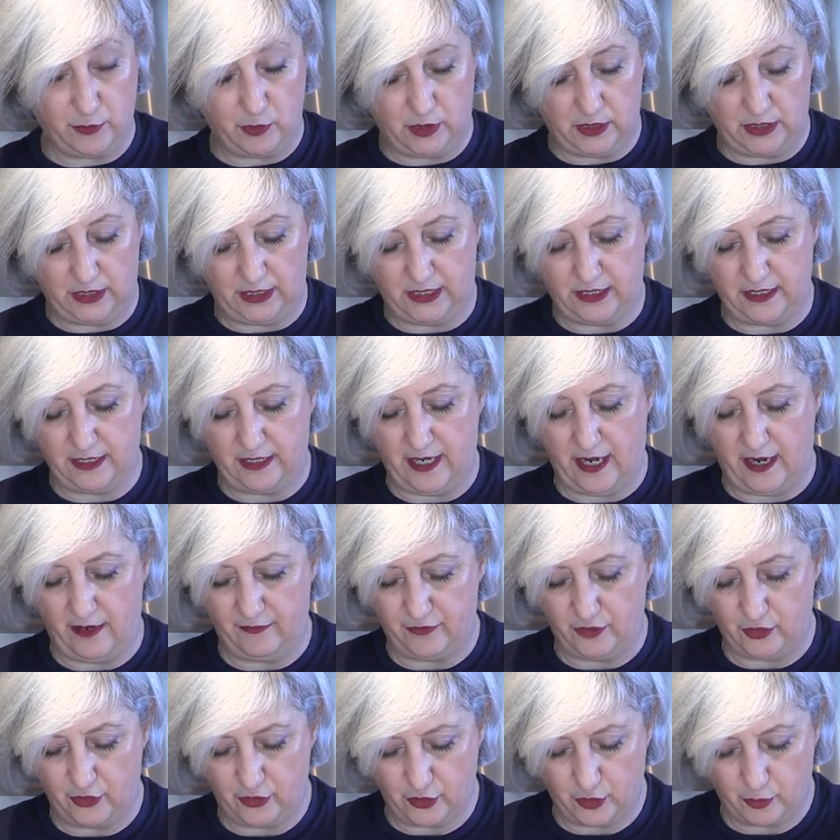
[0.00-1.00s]
you clean the
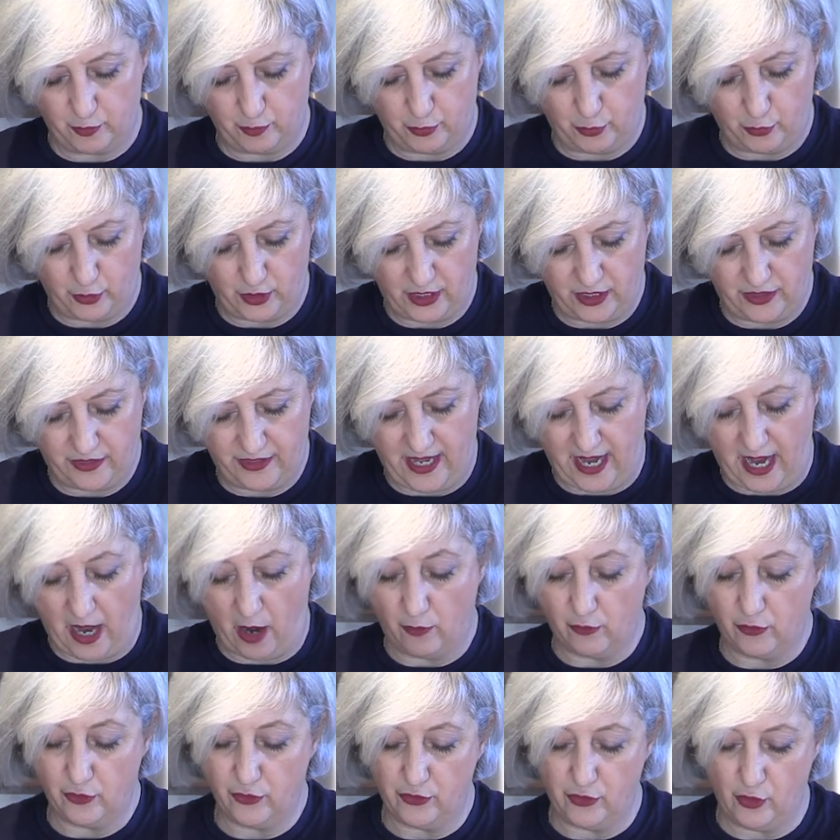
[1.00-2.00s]
knife, you just put it
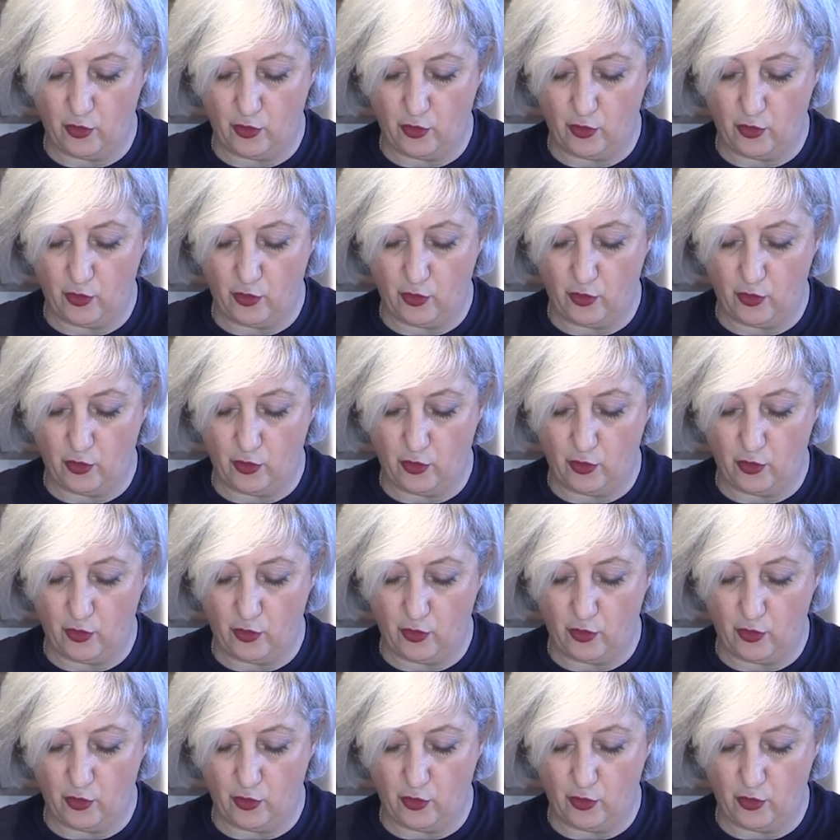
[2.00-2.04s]
down.